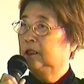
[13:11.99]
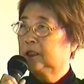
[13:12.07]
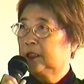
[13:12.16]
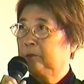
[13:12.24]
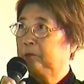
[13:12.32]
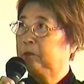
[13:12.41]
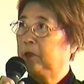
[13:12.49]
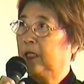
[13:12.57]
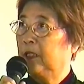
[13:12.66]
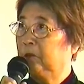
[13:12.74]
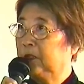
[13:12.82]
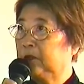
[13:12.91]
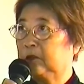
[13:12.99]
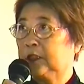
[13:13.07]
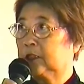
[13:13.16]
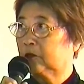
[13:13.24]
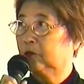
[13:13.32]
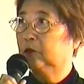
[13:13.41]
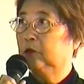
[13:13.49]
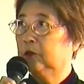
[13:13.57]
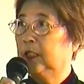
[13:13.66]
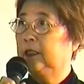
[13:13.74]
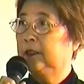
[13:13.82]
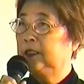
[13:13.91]
skip elementary
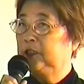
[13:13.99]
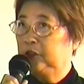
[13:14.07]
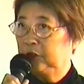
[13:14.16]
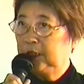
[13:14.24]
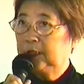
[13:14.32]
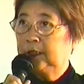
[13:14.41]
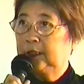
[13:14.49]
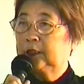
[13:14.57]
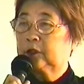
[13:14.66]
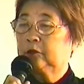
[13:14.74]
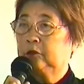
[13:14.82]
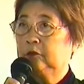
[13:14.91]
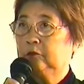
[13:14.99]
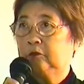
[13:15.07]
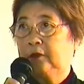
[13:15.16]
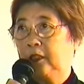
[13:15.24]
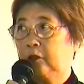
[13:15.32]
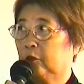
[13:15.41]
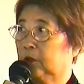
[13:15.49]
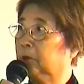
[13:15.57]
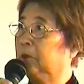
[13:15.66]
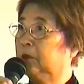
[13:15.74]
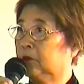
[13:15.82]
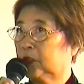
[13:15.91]
school, and then junior high school, they call
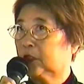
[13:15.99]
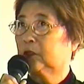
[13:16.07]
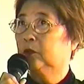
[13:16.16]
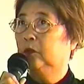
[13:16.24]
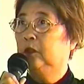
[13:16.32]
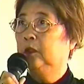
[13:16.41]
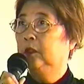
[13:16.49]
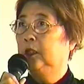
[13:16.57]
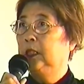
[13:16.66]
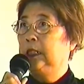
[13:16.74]
it middle school,